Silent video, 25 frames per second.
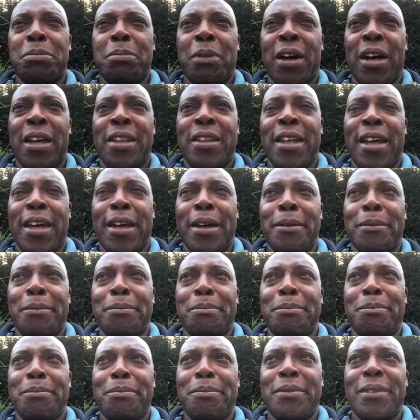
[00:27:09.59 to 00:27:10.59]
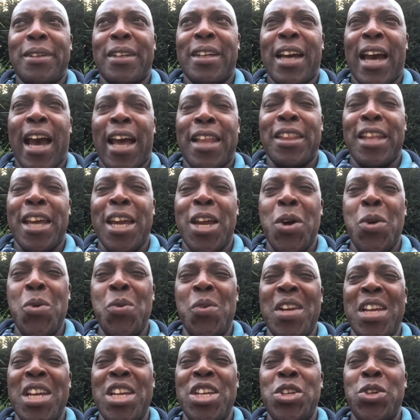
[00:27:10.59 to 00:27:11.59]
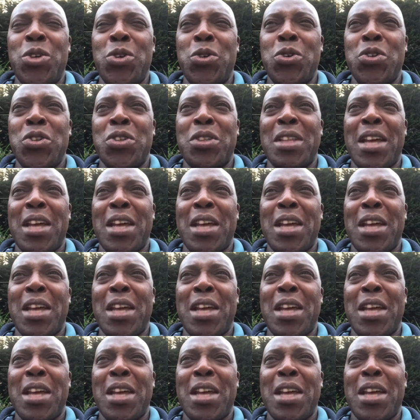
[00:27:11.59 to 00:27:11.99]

by them, and they only use.